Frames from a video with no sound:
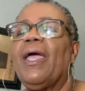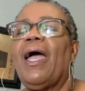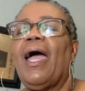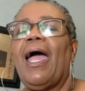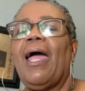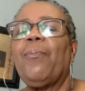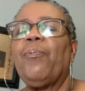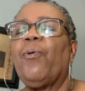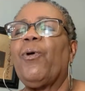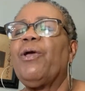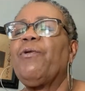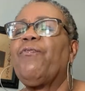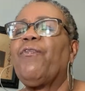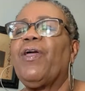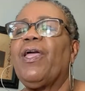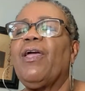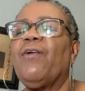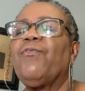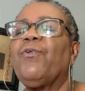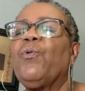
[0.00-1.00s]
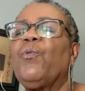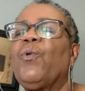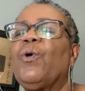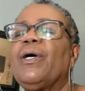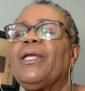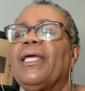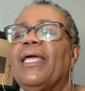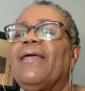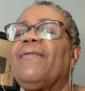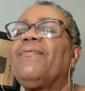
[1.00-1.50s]
I pray for
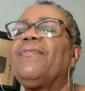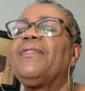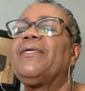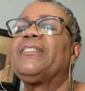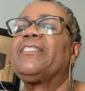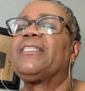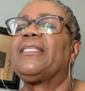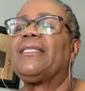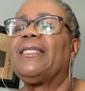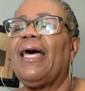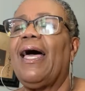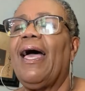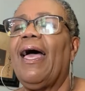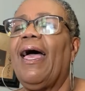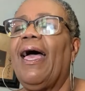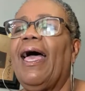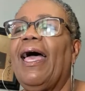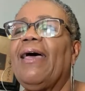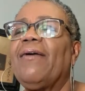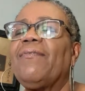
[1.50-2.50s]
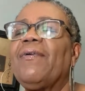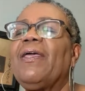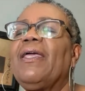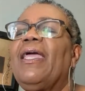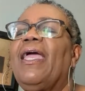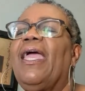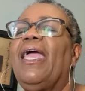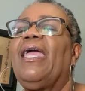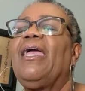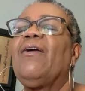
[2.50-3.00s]
everyone in this live,
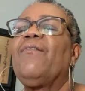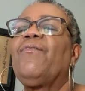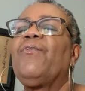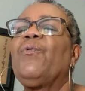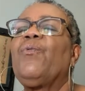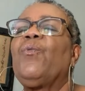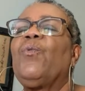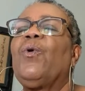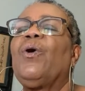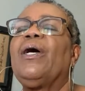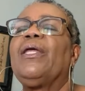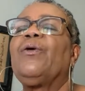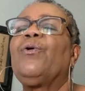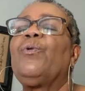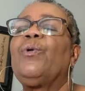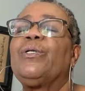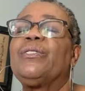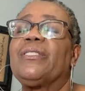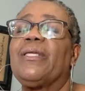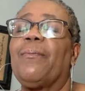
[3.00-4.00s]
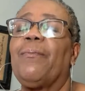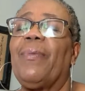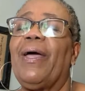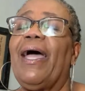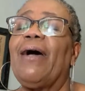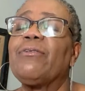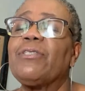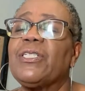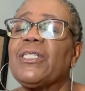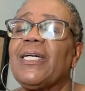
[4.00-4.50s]
everyone who is
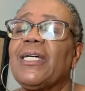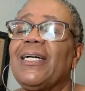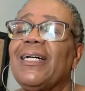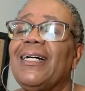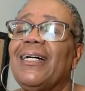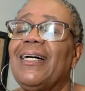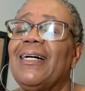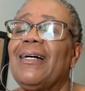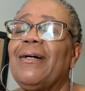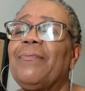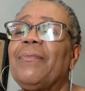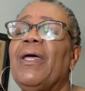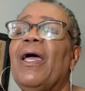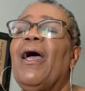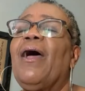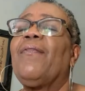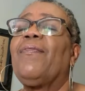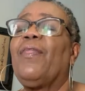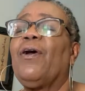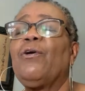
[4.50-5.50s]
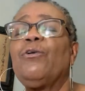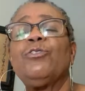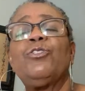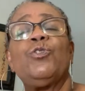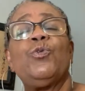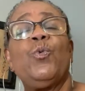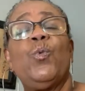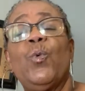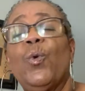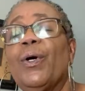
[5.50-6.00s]
about to come, those who
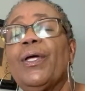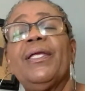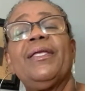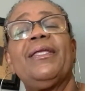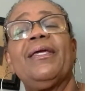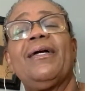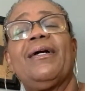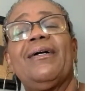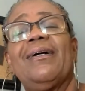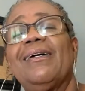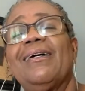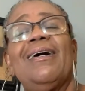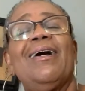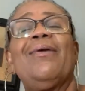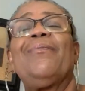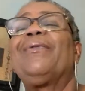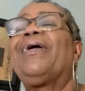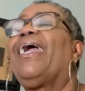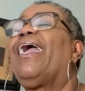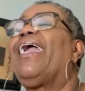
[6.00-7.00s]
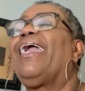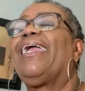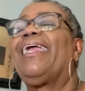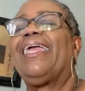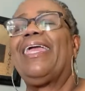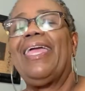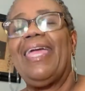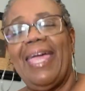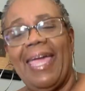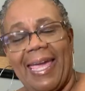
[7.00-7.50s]
wanted to come and
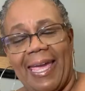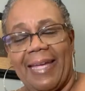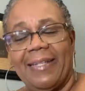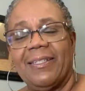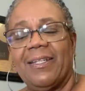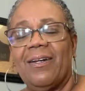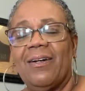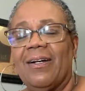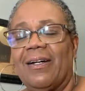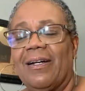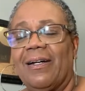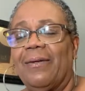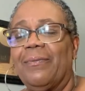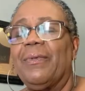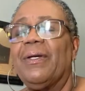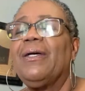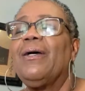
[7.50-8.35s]
can't come.